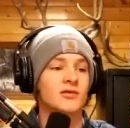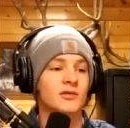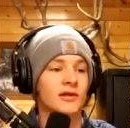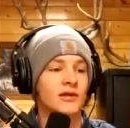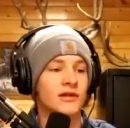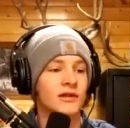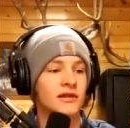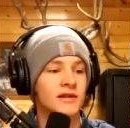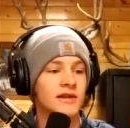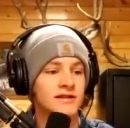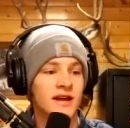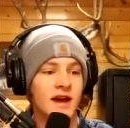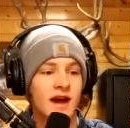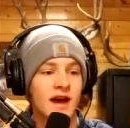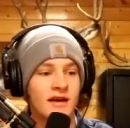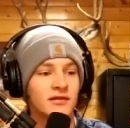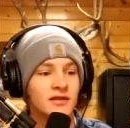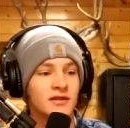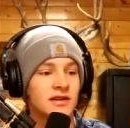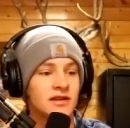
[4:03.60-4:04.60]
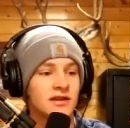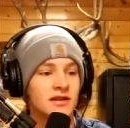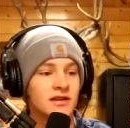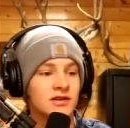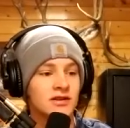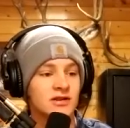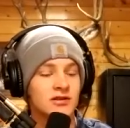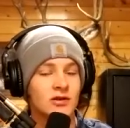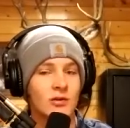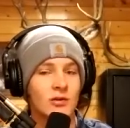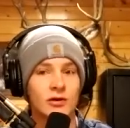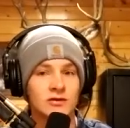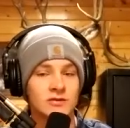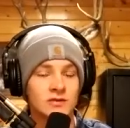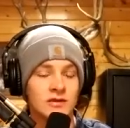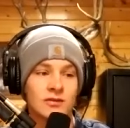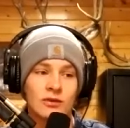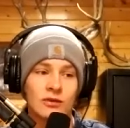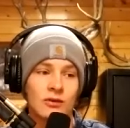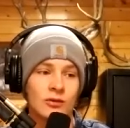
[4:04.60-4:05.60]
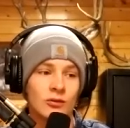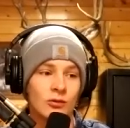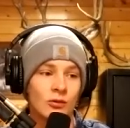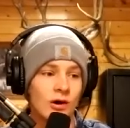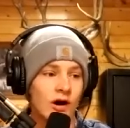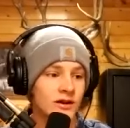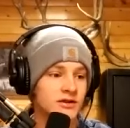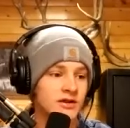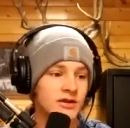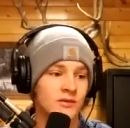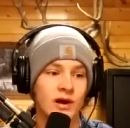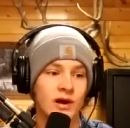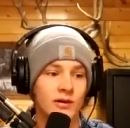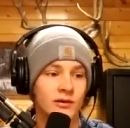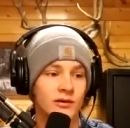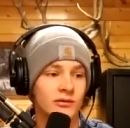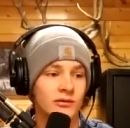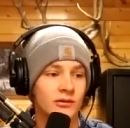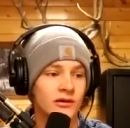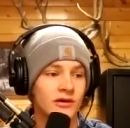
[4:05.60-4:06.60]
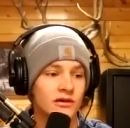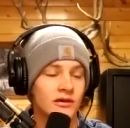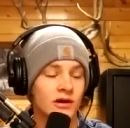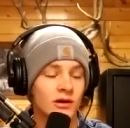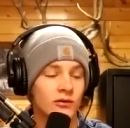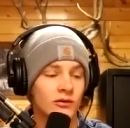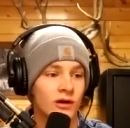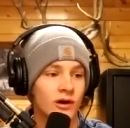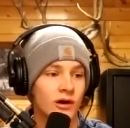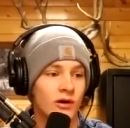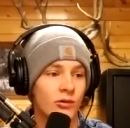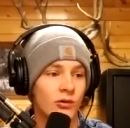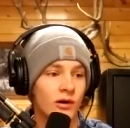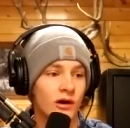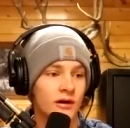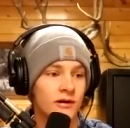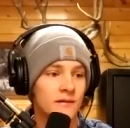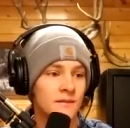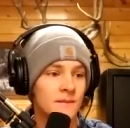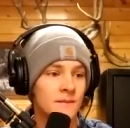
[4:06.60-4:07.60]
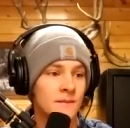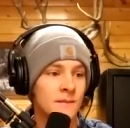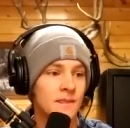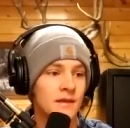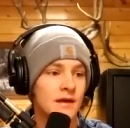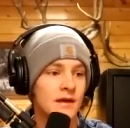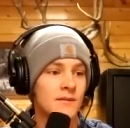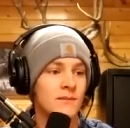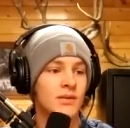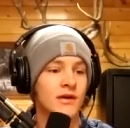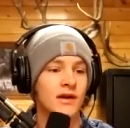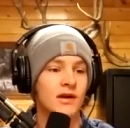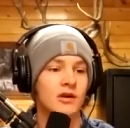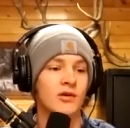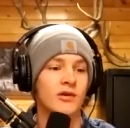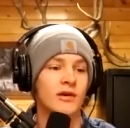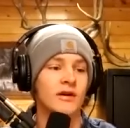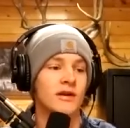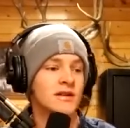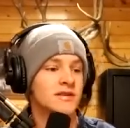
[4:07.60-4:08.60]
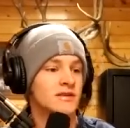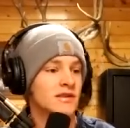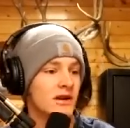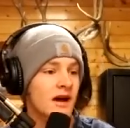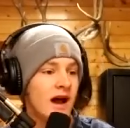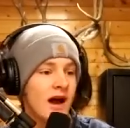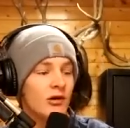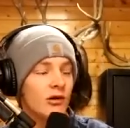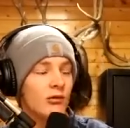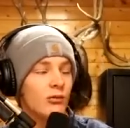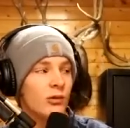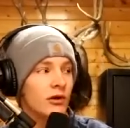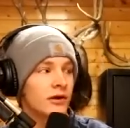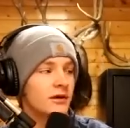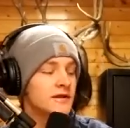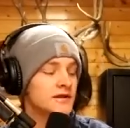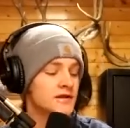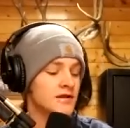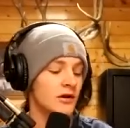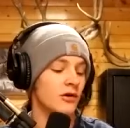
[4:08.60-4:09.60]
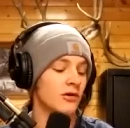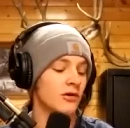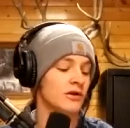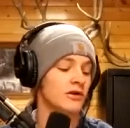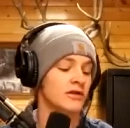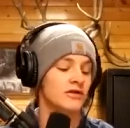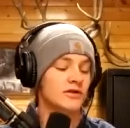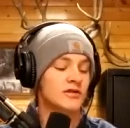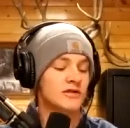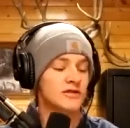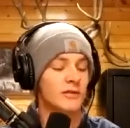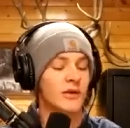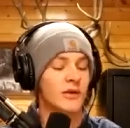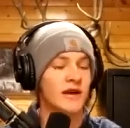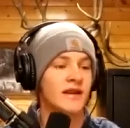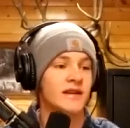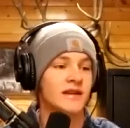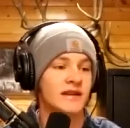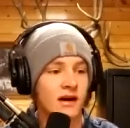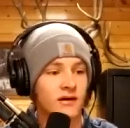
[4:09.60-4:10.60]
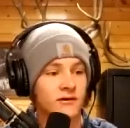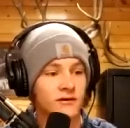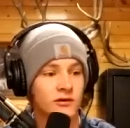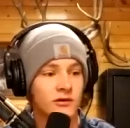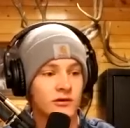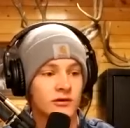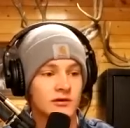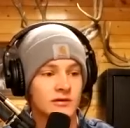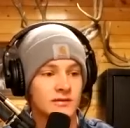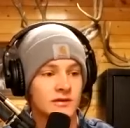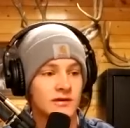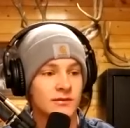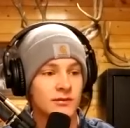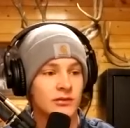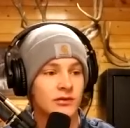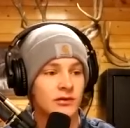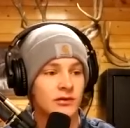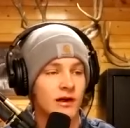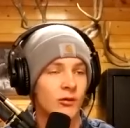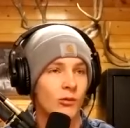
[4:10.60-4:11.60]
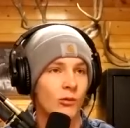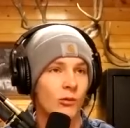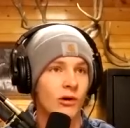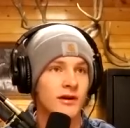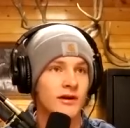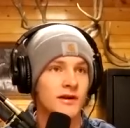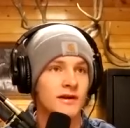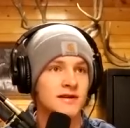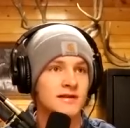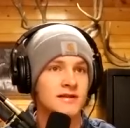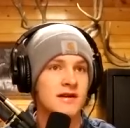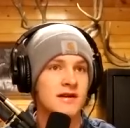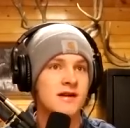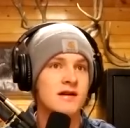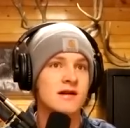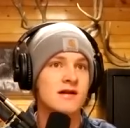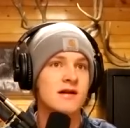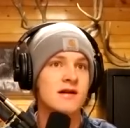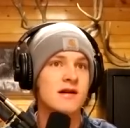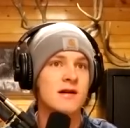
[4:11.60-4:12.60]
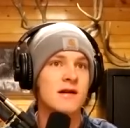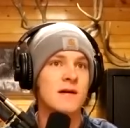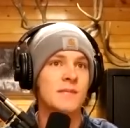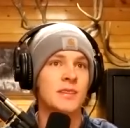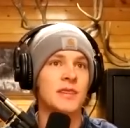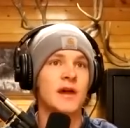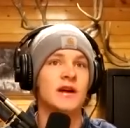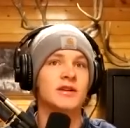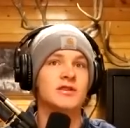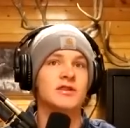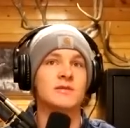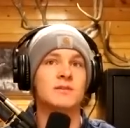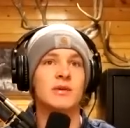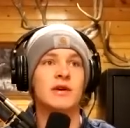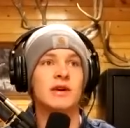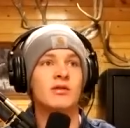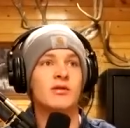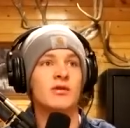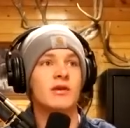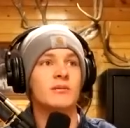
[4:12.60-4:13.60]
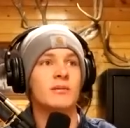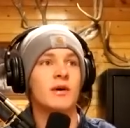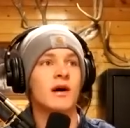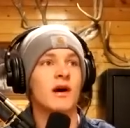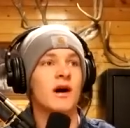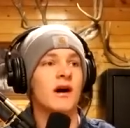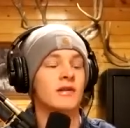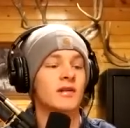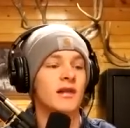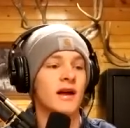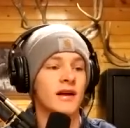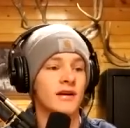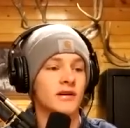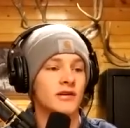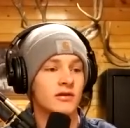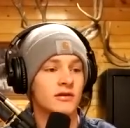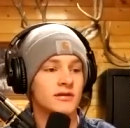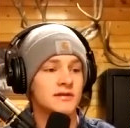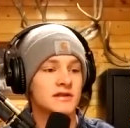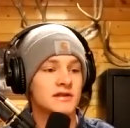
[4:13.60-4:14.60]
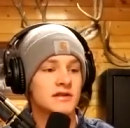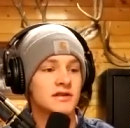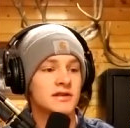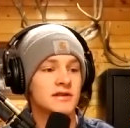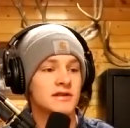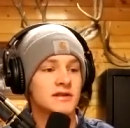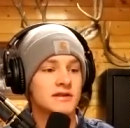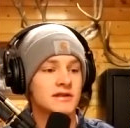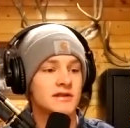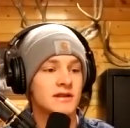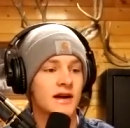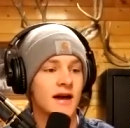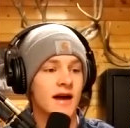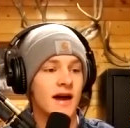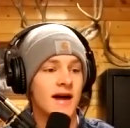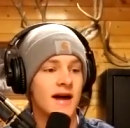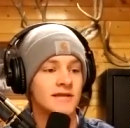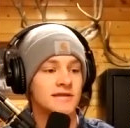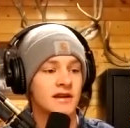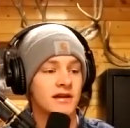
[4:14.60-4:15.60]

really doesn't have a niche, so most people watching probably really don't know what Bitcoin is or how it works. So could you just break it down for those people? Like, what is not just Bitcoin, but online currency just as a